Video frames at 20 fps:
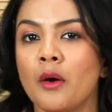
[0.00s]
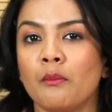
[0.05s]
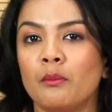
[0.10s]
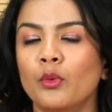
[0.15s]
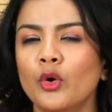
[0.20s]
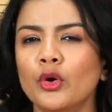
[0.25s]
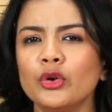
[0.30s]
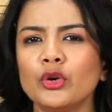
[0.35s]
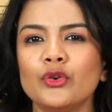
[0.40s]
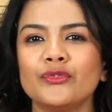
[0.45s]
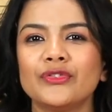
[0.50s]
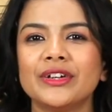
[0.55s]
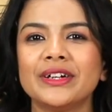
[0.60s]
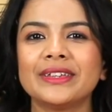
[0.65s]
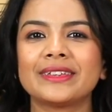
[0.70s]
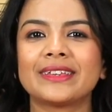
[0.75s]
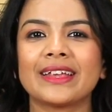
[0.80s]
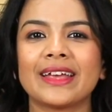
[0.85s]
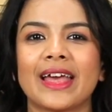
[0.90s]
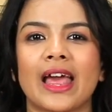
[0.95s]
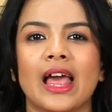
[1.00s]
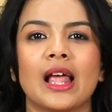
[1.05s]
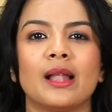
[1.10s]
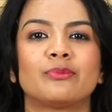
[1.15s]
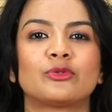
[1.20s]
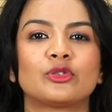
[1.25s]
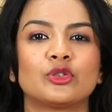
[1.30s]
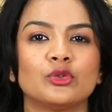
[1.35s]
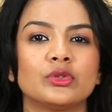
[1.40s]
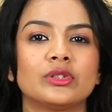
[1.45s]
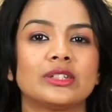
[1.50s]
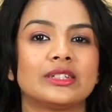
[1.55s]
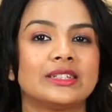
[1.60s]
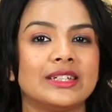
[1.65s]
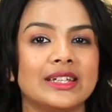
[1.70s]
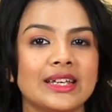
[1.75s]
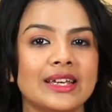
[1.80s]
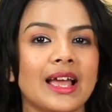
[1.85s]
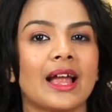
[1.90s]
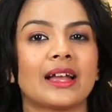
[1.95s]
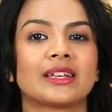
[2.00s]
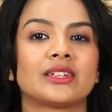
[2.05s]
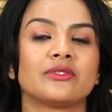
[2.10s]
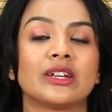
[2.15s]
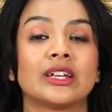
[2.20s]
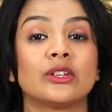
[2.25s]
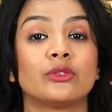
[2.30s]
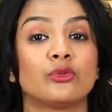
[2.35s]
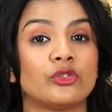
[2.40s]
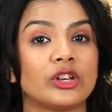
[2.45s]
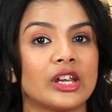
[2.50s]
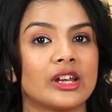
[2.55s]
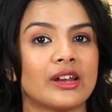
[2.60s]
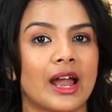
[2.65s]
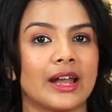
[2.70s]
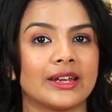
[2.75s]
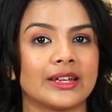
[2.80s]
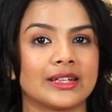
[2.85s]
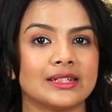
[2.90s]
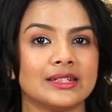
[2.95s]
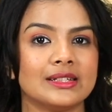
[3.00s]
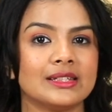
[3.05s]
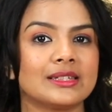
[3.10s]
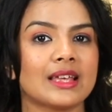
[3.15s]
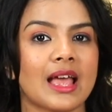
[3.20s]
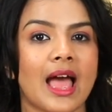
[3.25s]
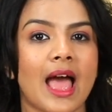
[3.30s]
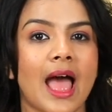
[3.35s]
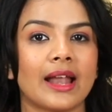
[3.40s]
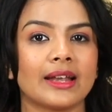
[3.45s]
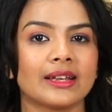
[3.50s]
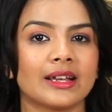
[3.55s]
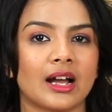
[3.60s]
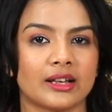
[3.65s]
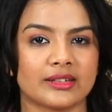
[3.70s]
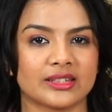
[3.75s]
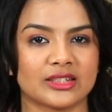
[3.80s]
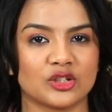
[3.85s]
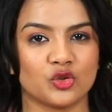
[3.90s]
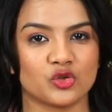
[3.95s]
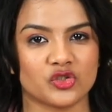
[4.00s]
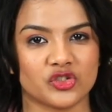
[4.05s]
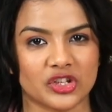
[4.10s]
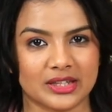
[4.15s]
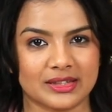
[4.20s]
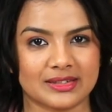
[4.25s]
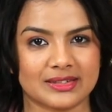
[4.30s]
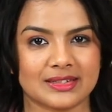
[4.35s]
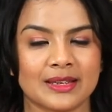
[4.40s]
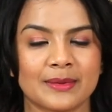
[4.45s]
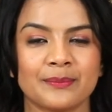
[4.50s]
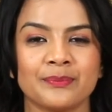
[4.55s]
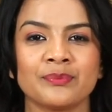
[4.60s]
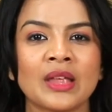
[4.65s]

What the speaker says: Moreover, they help to deactivate free radicals and carcinogens.